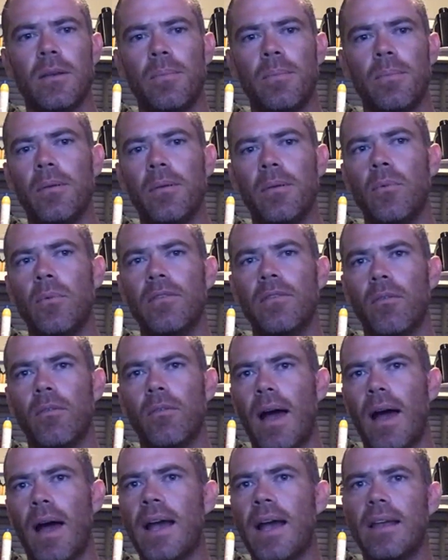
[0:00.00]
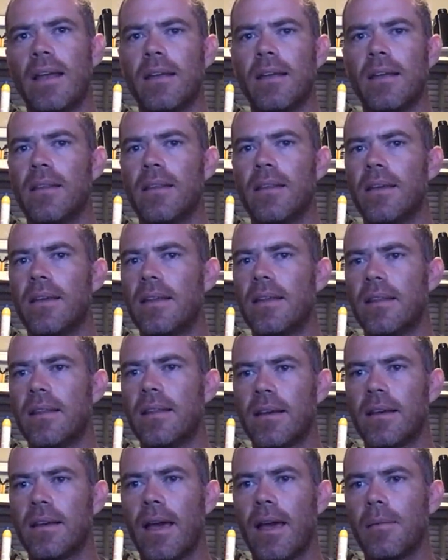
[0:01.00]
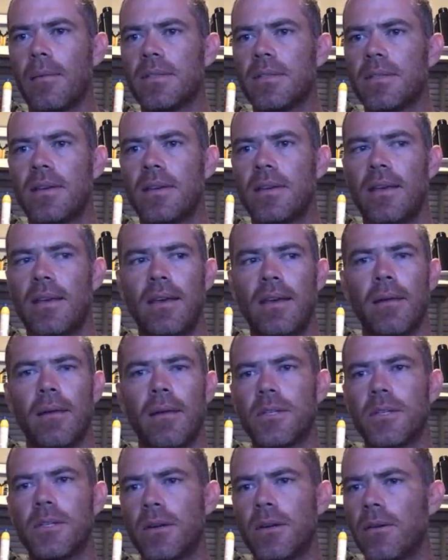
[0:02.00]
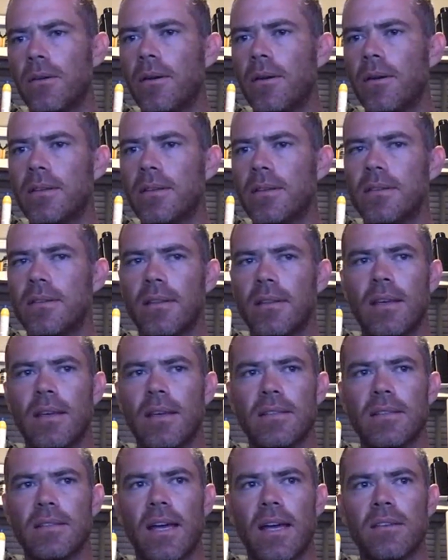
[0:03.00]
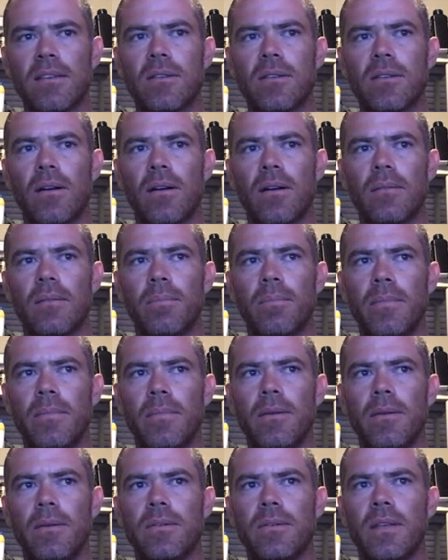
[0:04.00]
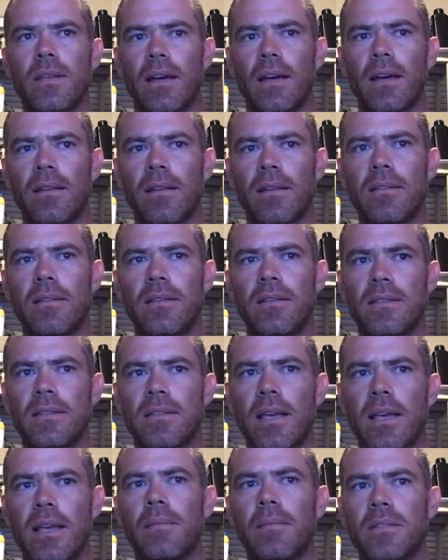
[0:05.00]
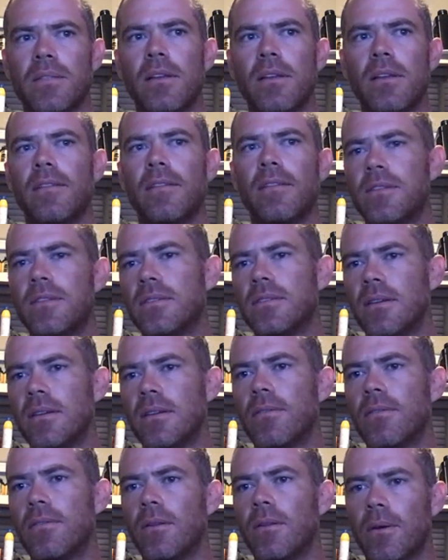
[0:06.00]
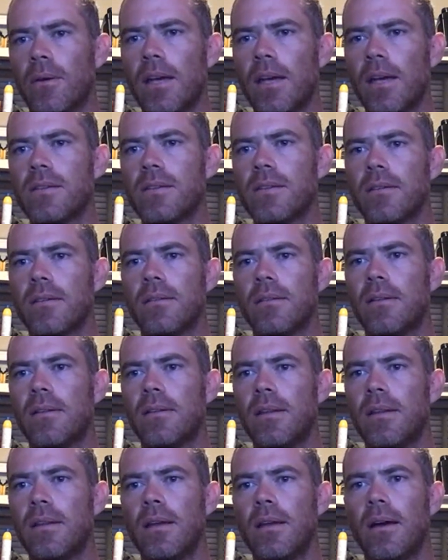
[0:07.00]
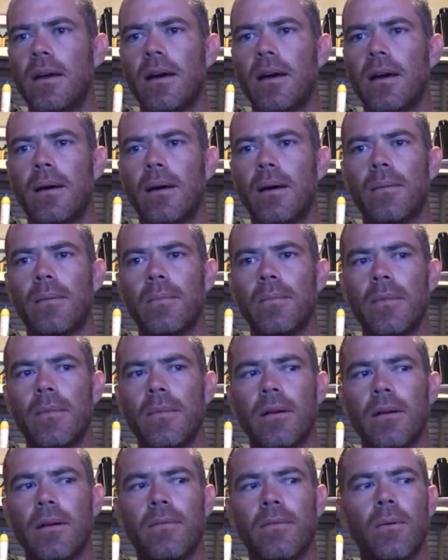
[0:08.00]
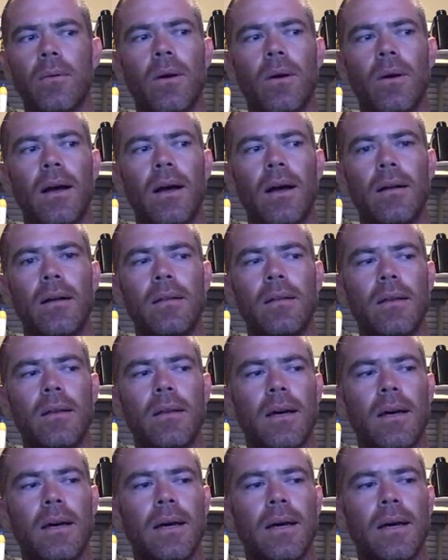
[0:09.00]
to put more variety in the games. I'm sure you noticed that things kind of started. It was like the same stuff, just a different location there for a while.